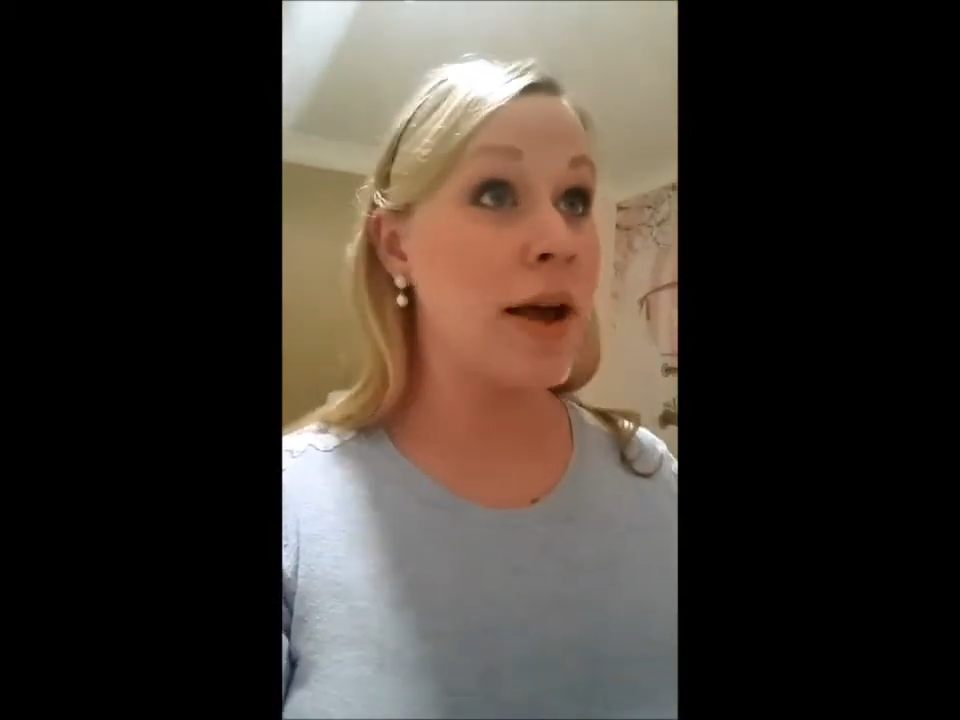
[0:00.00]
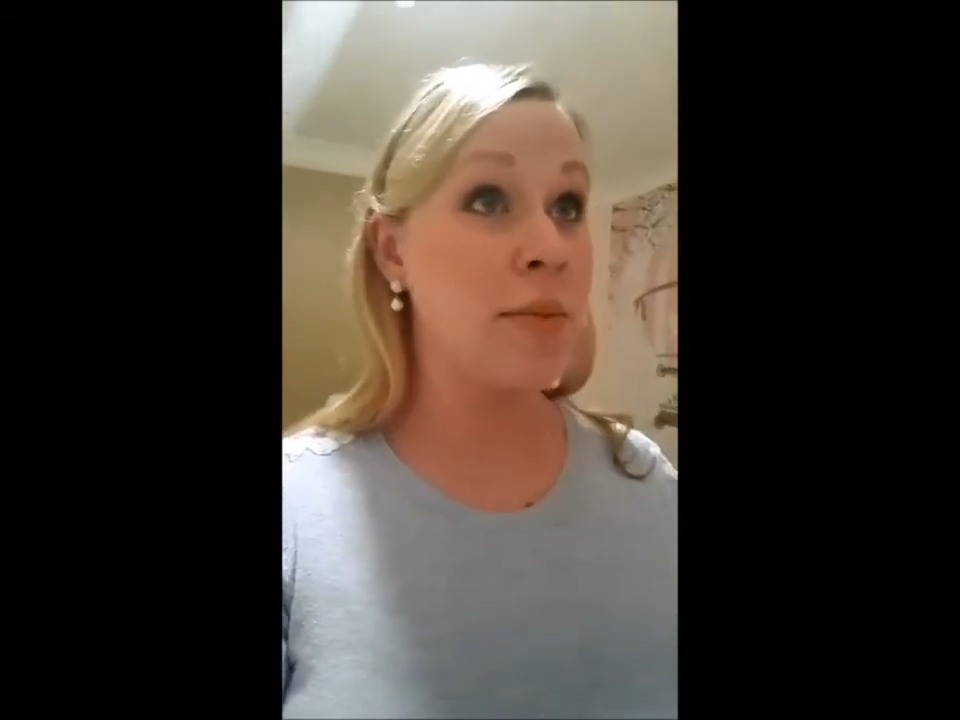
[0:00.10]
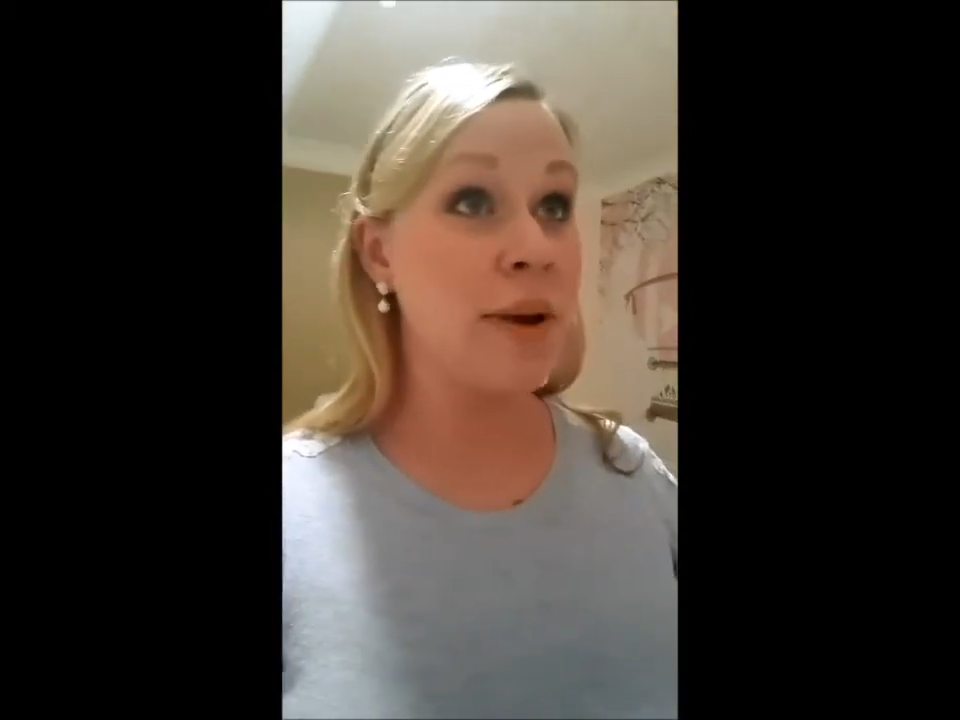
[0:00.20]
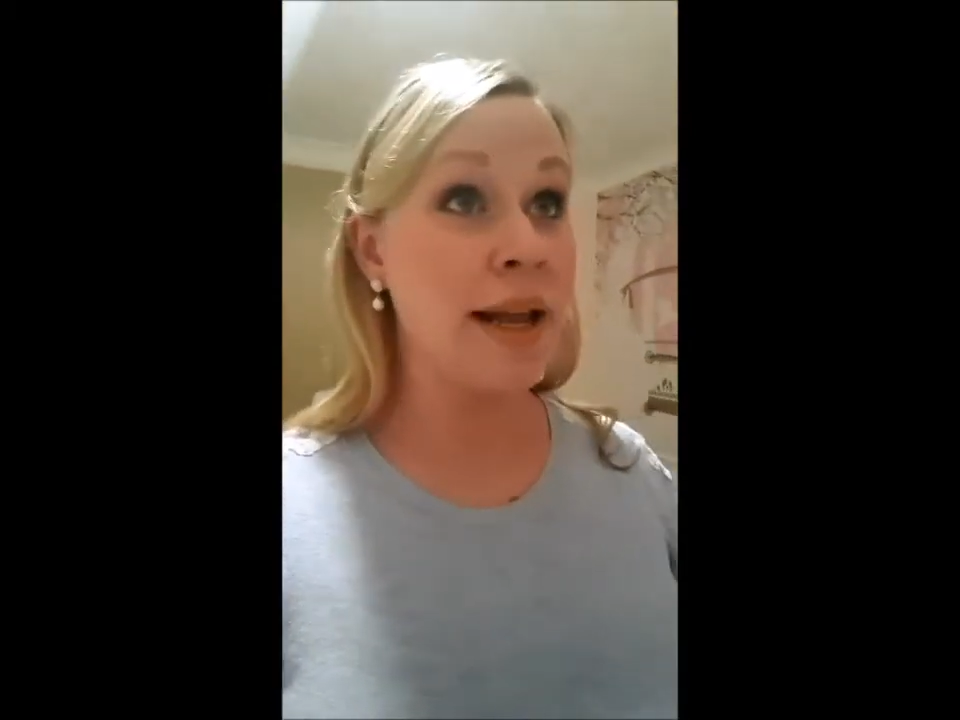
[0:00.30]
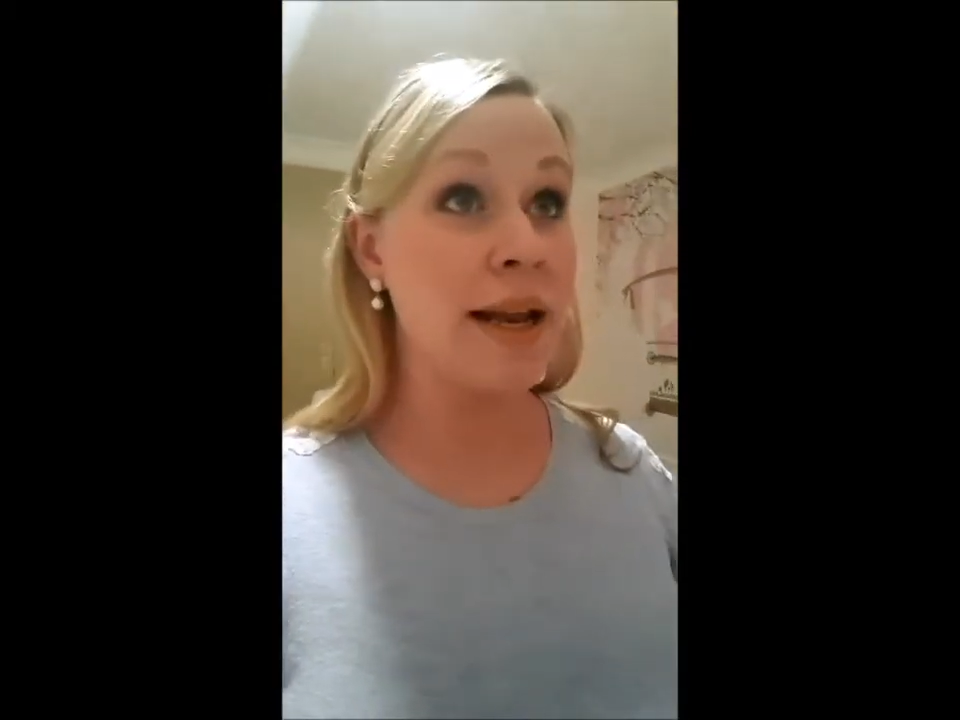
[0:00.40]

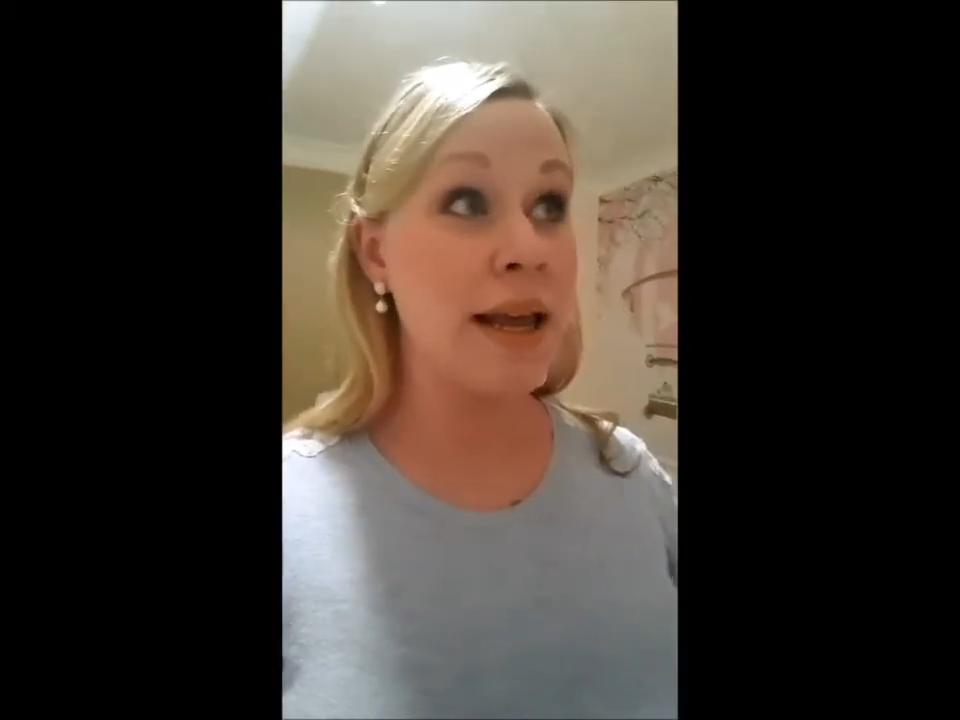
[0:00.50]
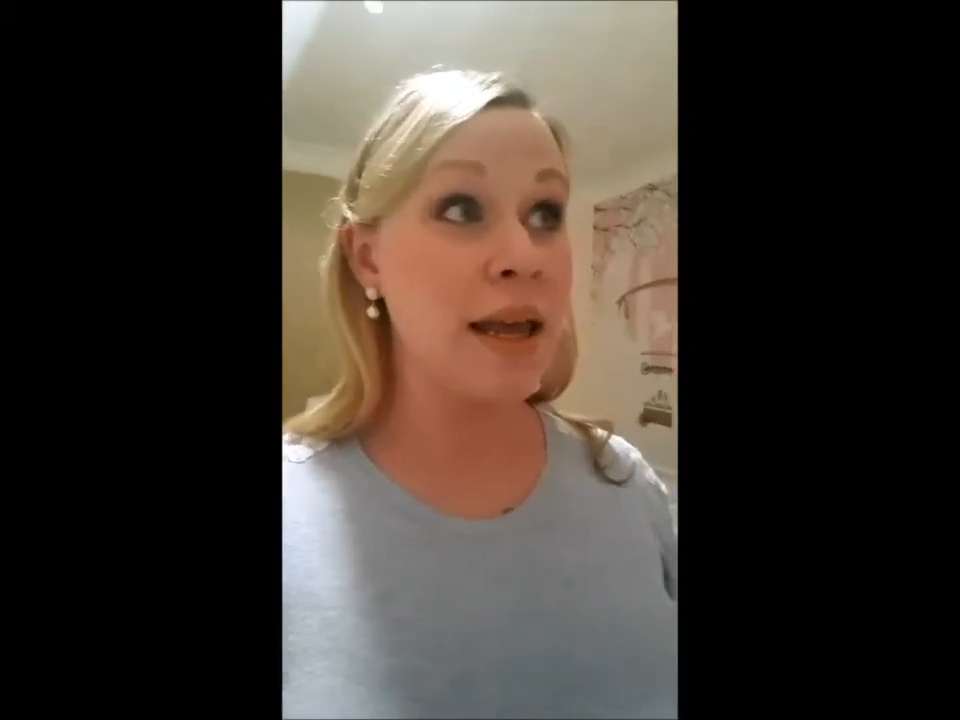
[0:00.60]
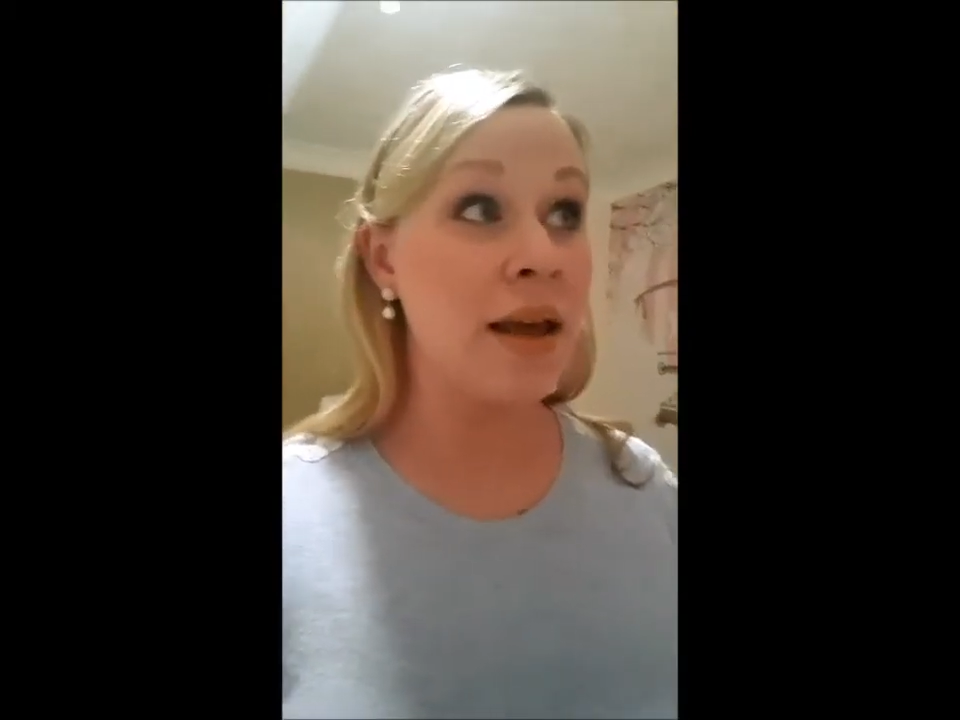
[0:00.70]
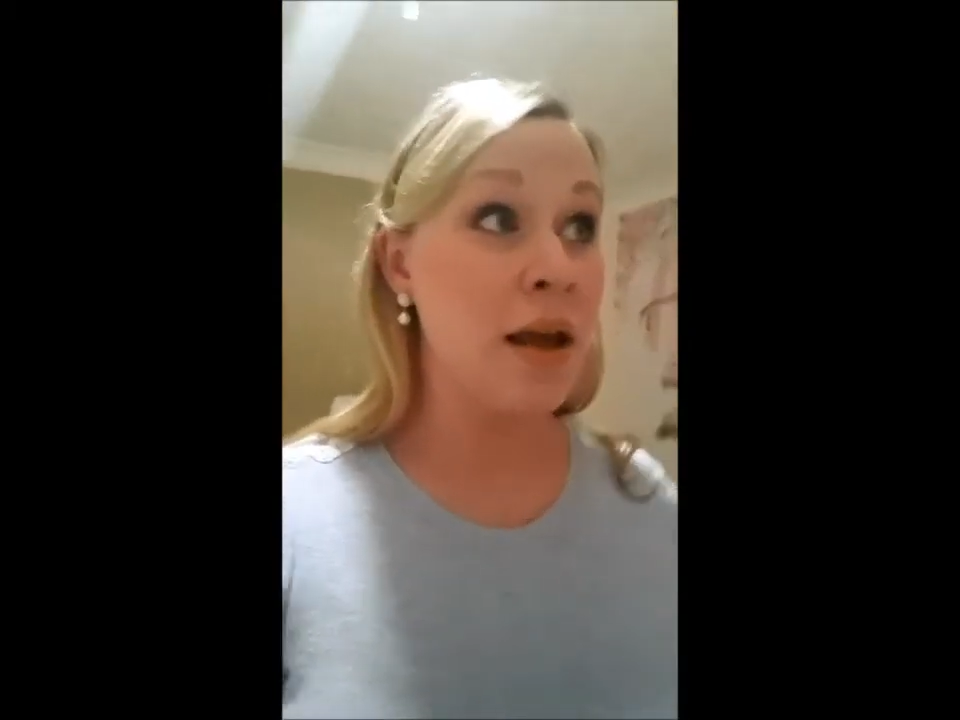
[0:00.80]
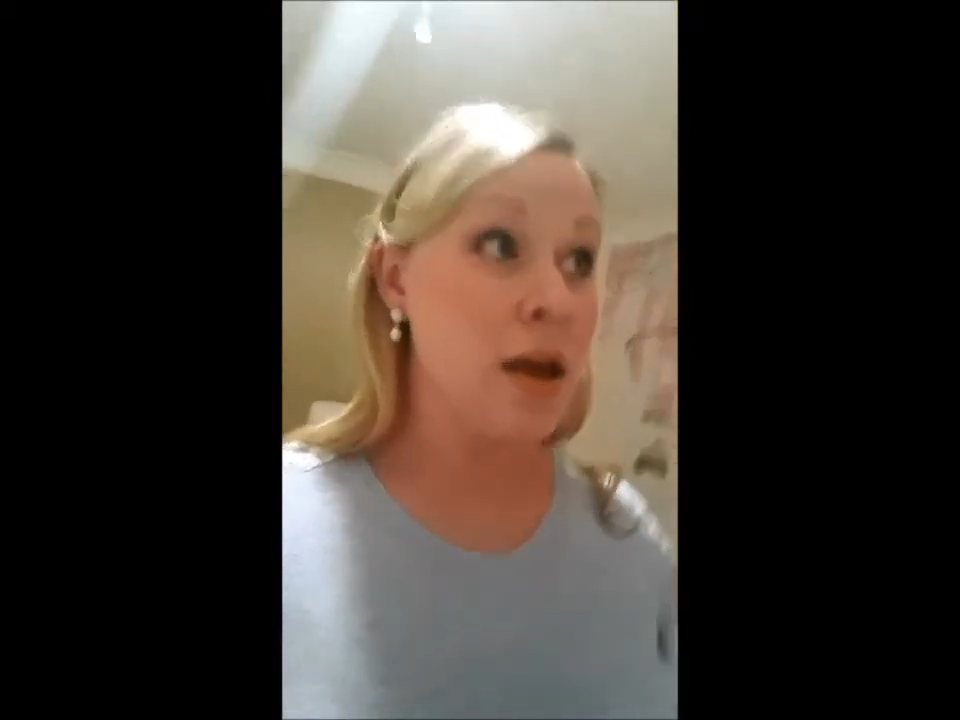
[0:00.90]
light
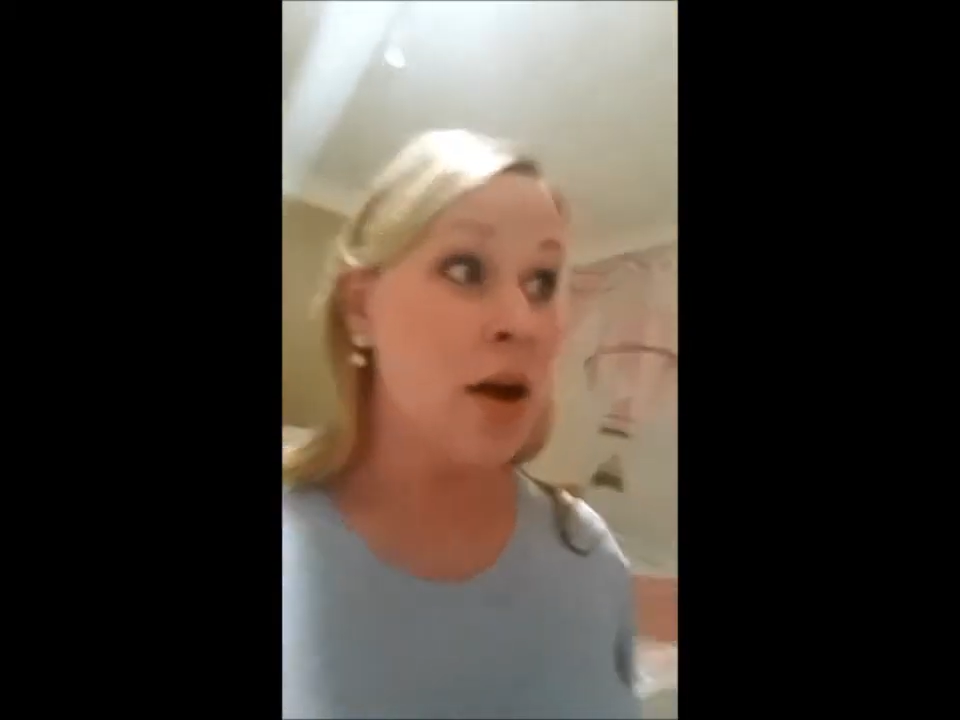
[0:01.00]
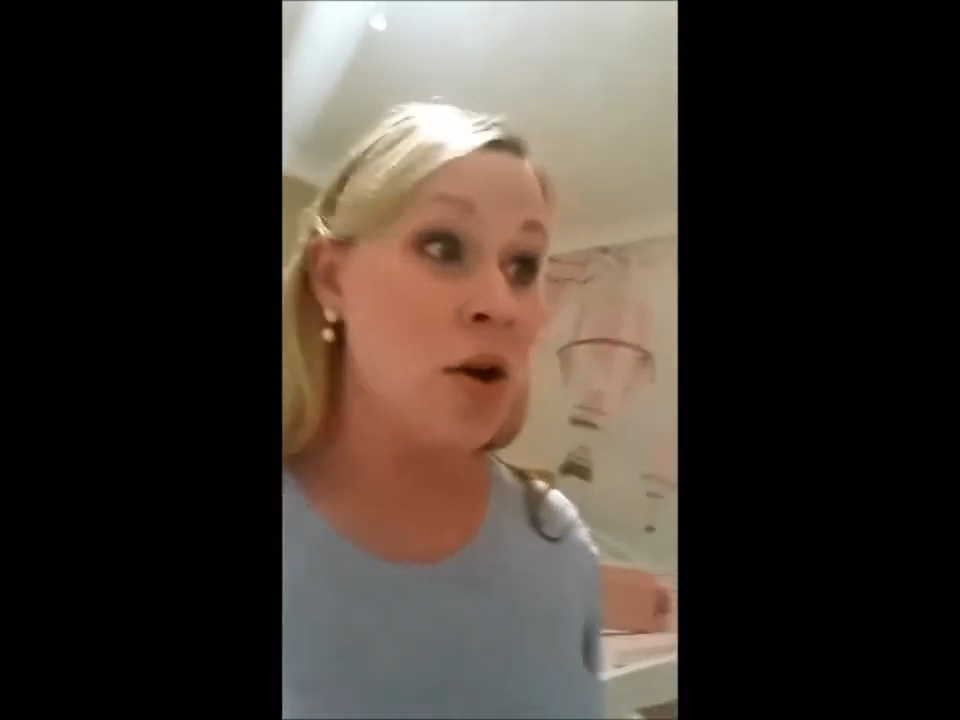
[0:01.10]
completely.